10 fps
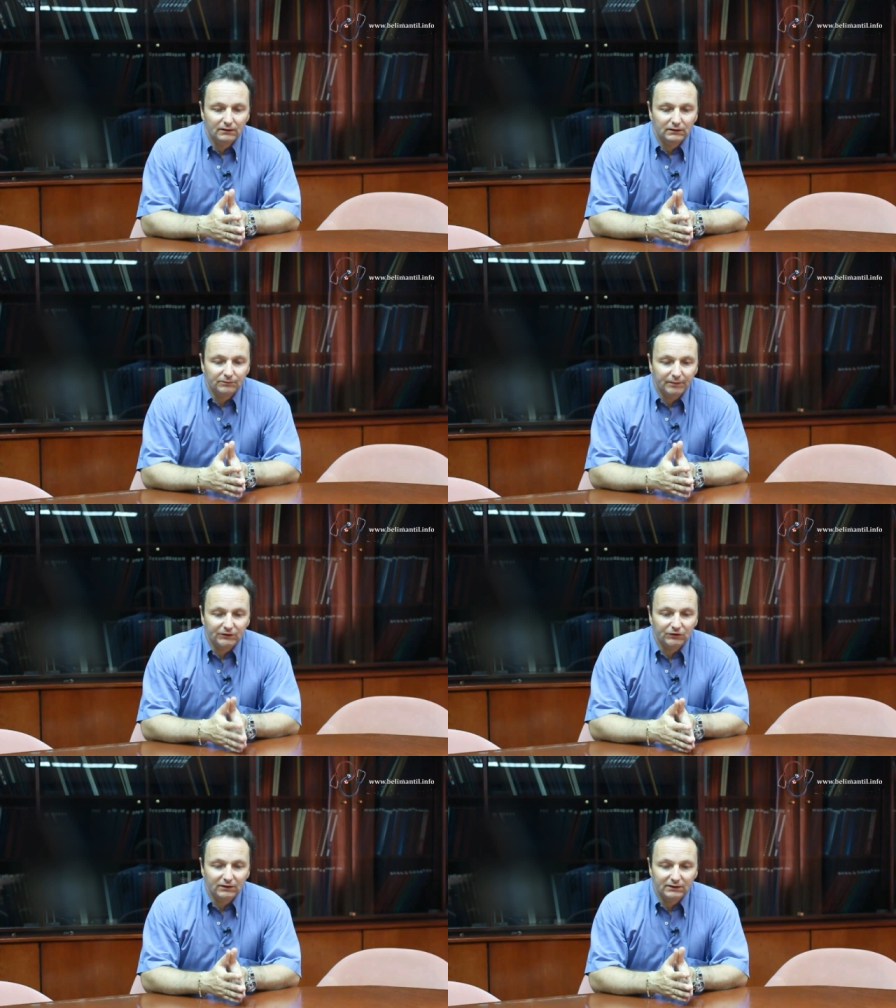
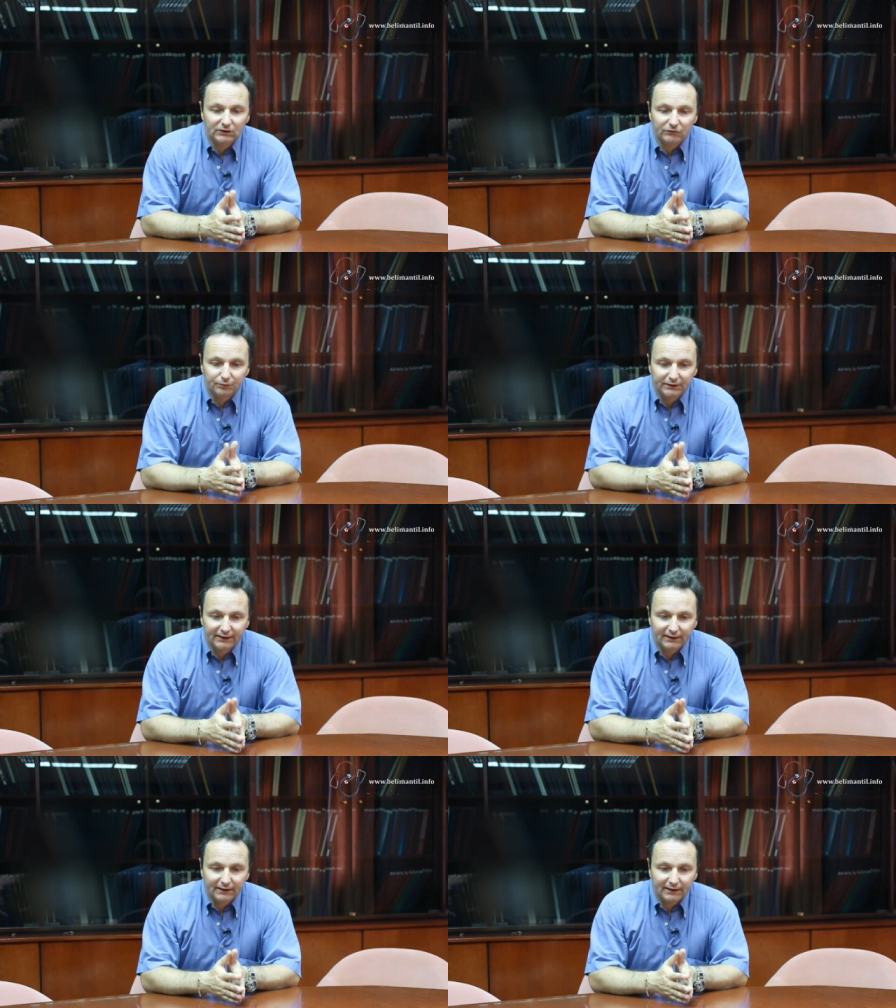Specialists of
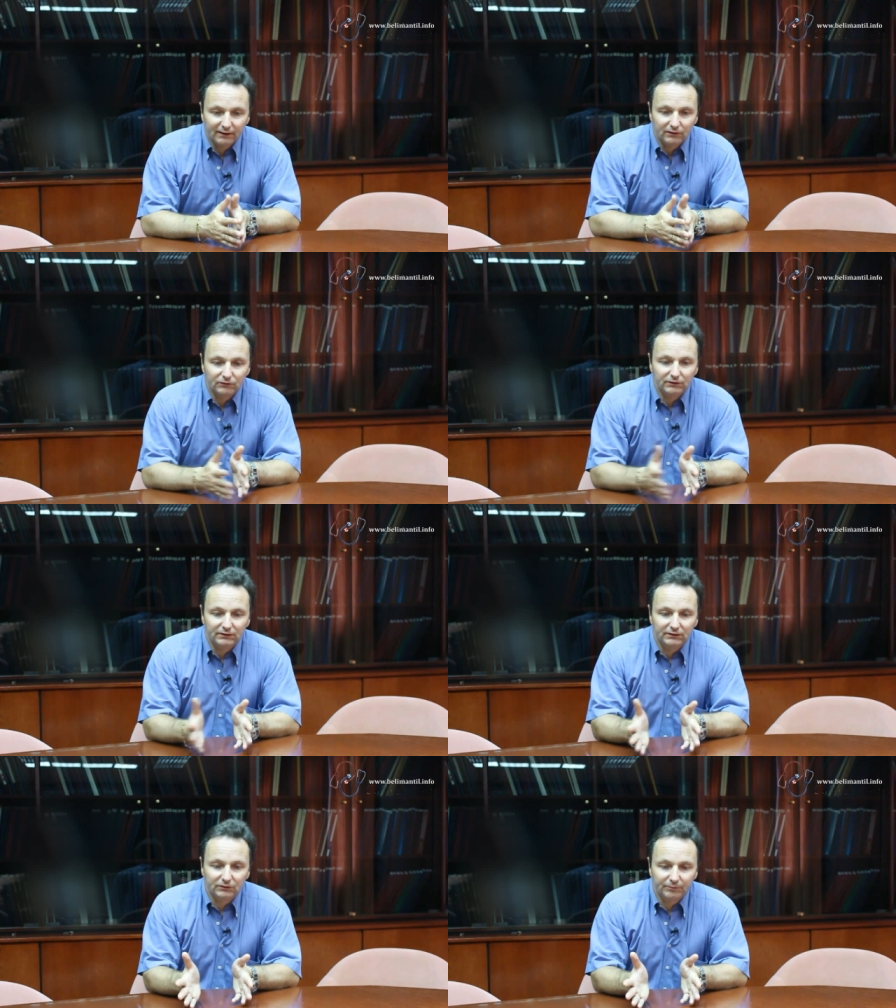prenatal
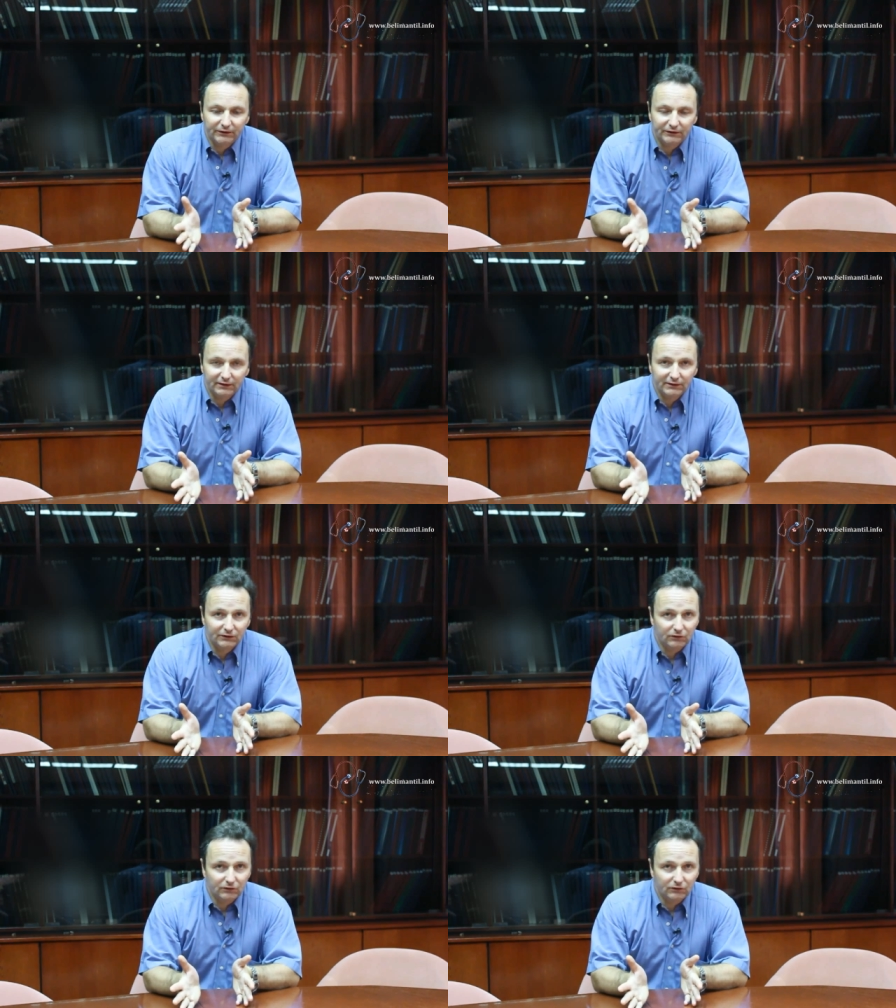diagnosis, specialists